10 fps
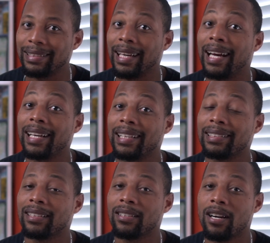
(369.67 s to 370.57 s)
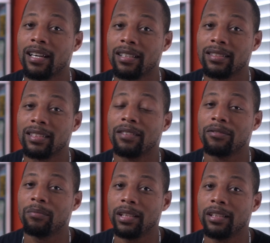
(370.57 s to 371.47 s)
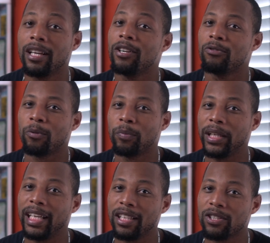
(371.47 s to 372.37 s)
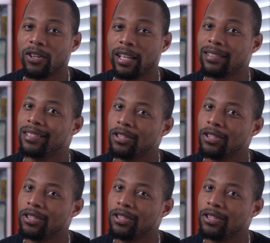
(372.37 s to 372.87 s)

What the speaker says: That is the cardinal sin for me, repeating shots.